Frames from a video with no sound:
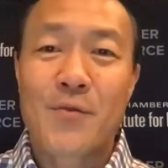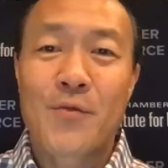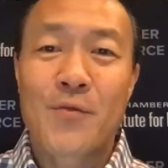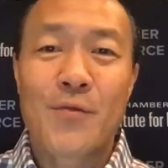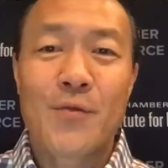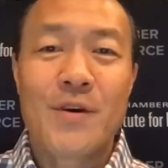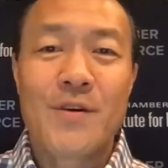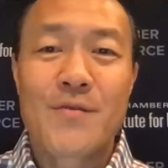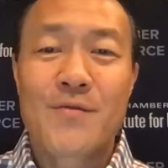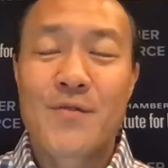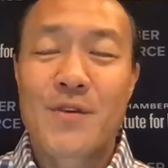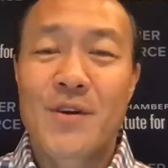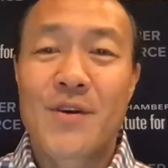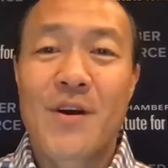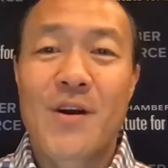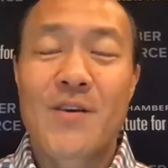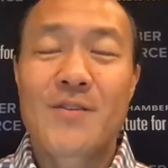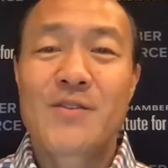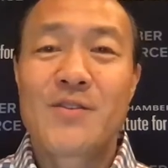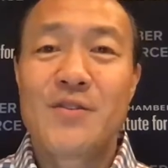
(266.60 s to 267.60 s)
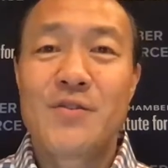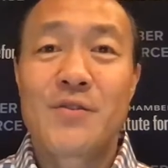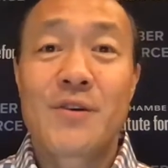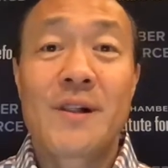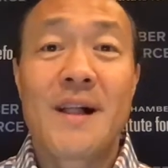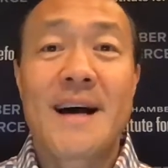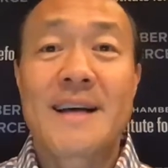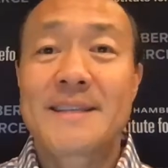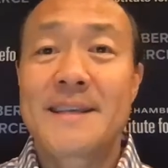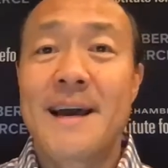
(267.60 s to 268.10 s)
with regard to
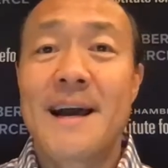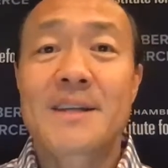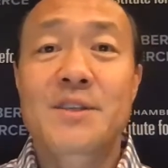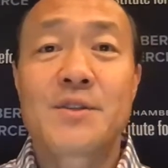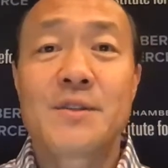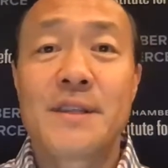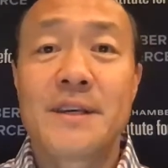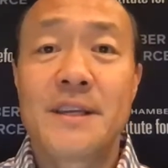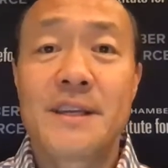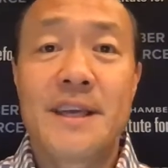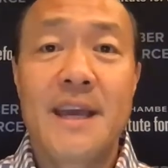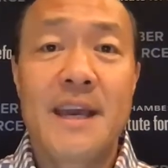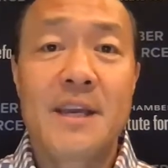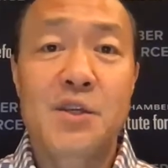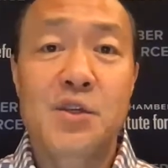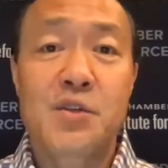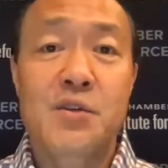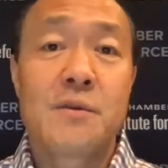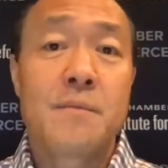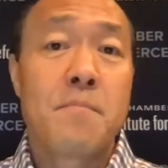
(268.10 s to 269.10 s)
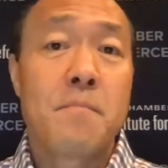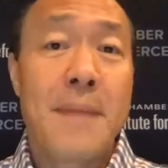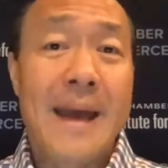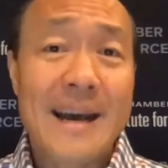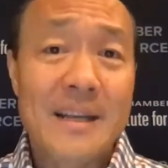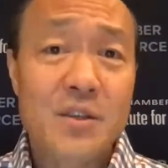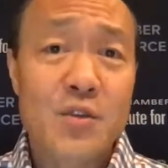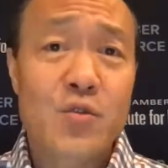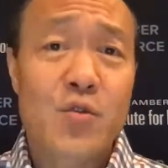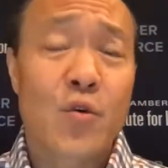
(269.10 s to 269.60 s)
class action litigation,
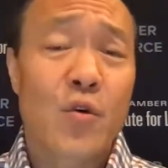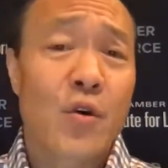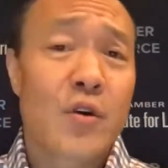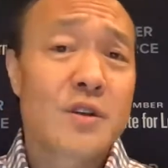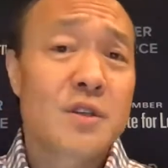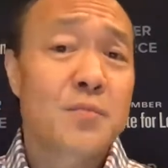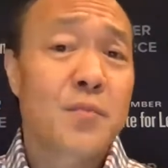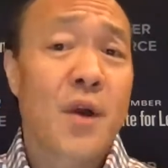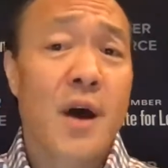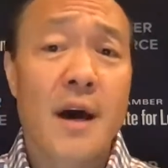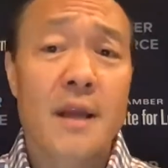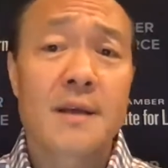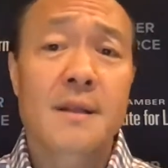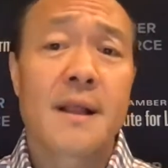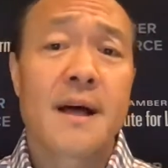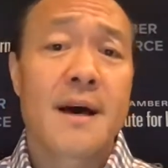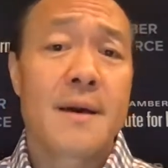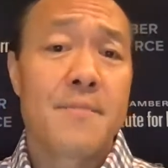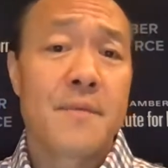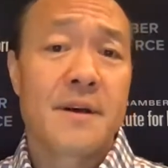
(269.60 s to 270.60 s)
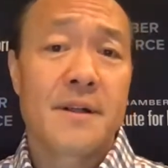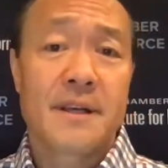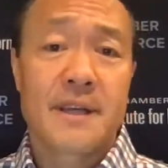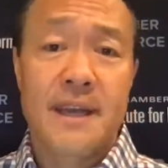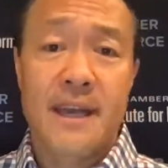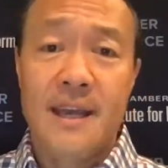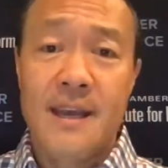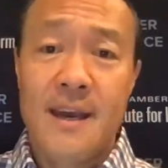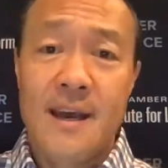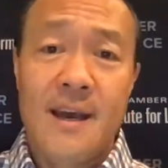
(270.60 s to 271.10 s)
mass torts, product
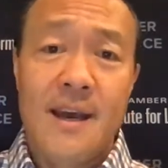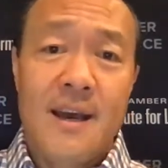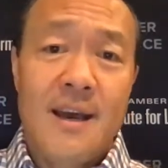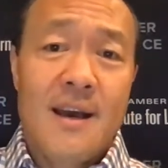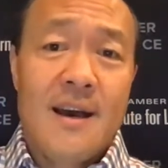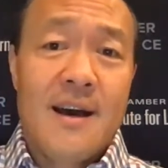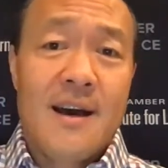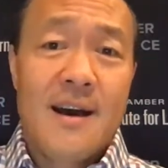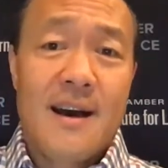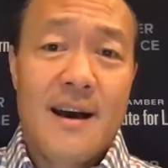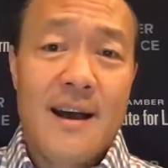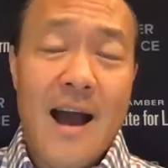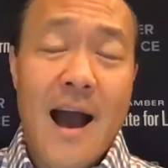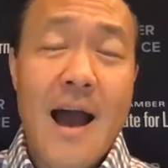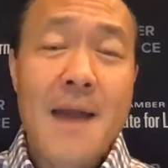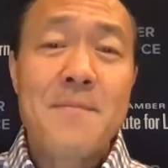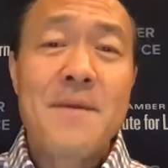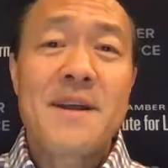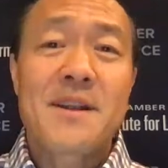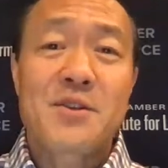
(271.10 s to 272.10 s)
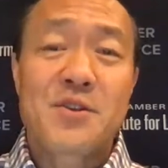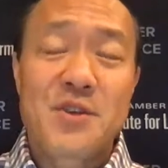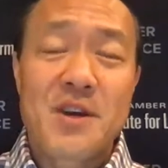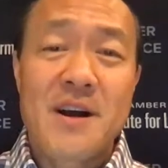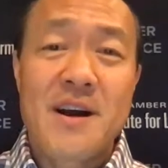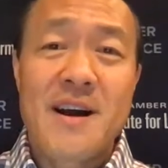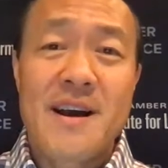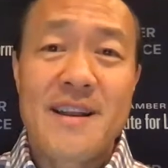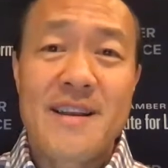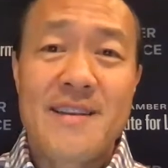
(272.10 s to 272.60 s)
liability. I met
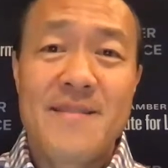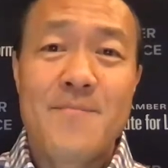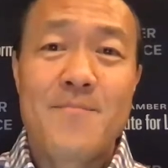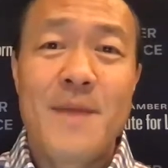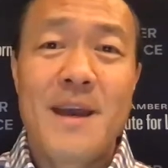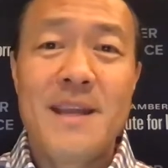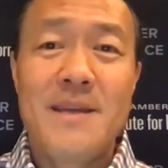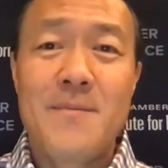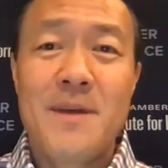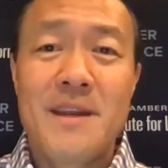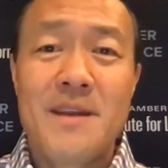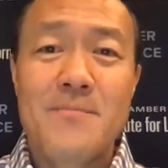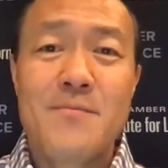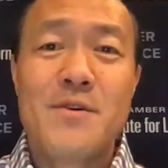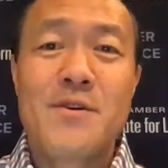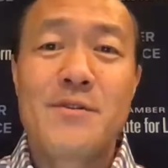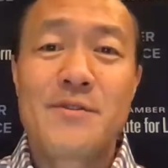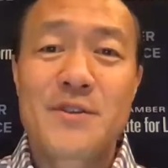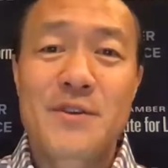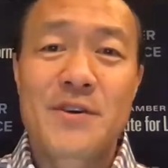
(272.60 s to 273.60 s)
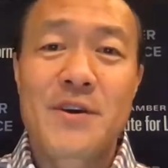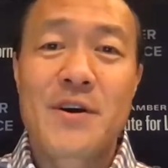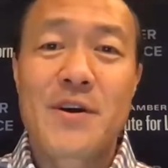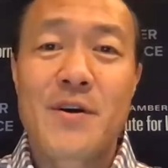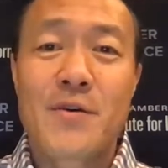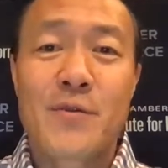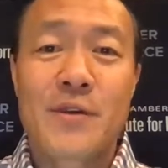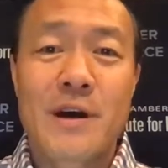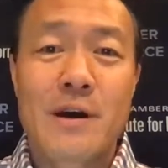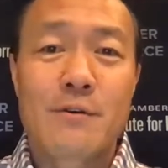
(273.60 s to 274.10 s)
John many moons
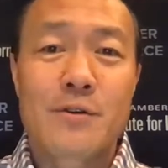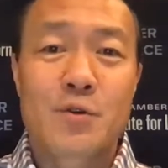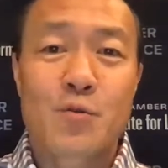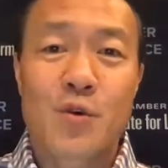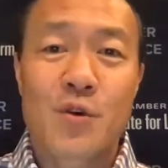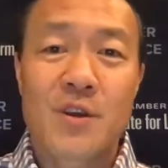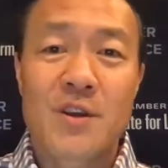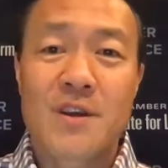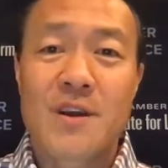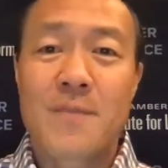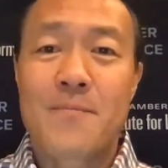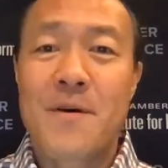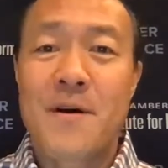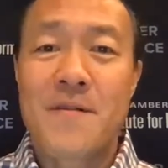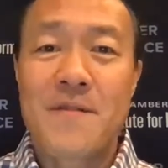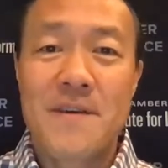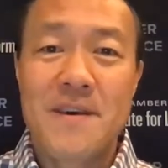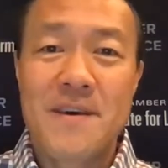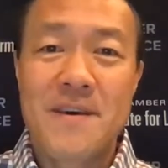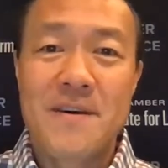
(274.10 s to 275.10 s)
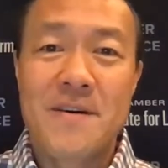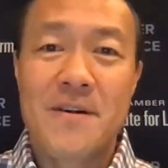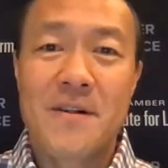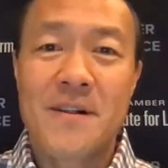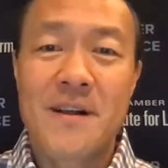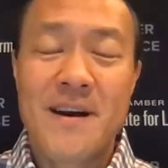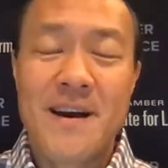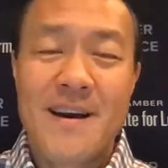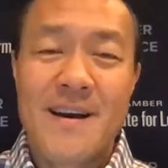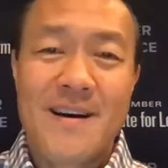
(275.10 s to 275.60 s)
ago when I was working up on the
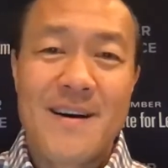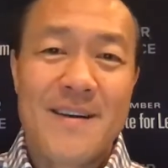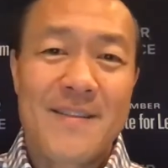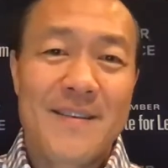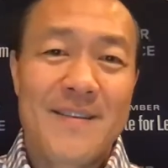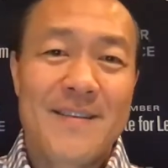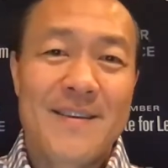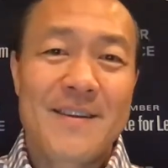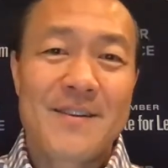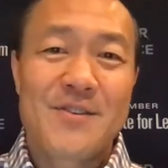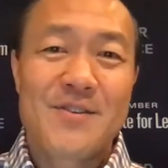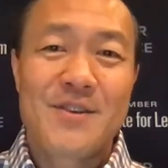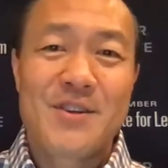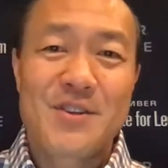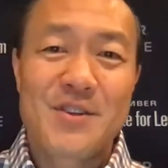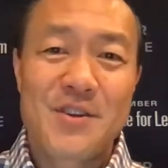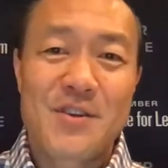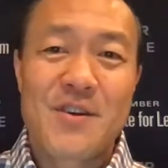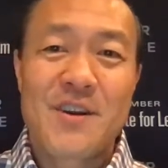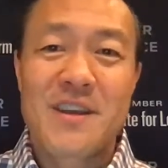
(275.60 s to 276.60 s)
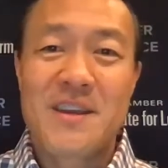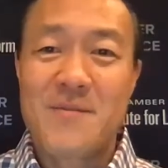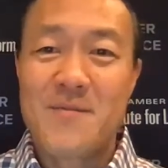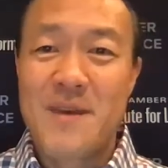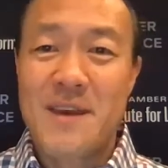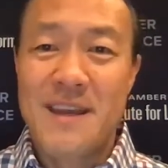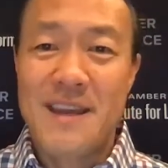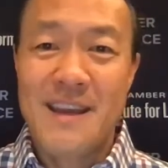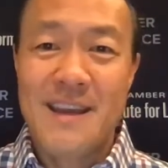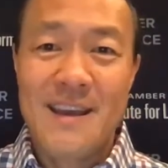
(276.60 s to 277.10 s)
Hill on the Senate Judiciary
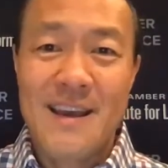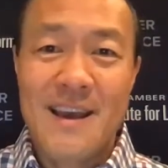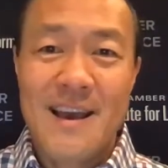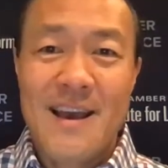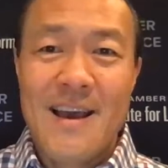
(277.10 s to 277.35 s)
Committee.